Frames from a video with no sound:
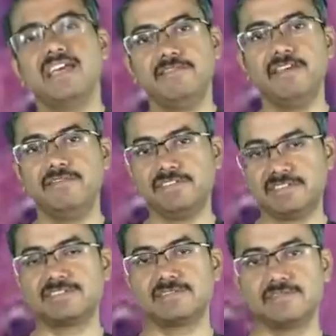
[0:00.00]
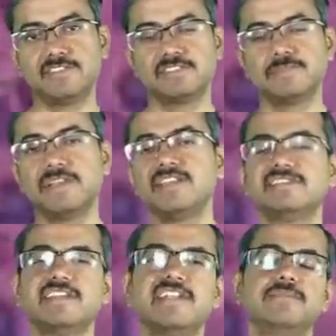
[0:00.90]
highway which is which has been
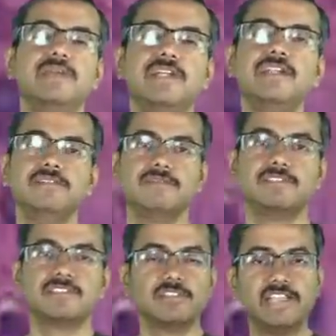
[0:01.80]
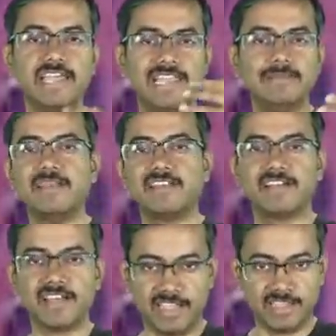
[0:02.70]
recently built, which is called the Delhi
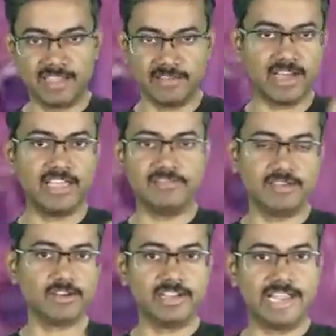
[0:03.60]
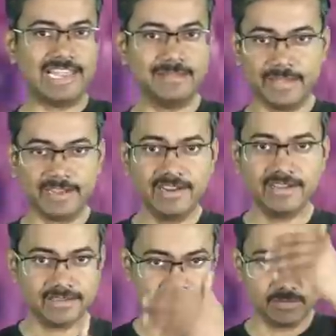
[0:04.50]
Meerut Highway. Okay, Delhi
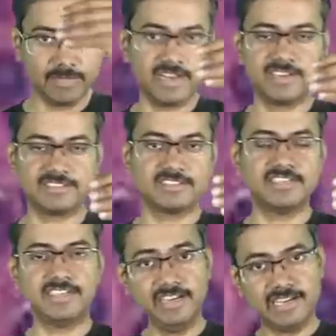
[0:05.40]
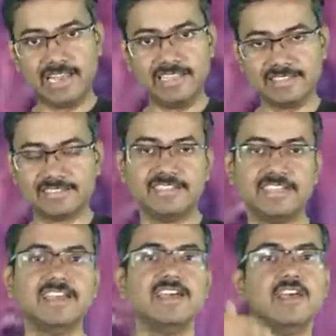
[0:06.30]
Meerut. So Meerut is a city, Delhi is a
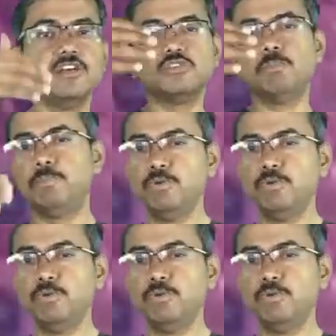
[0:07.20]
city. So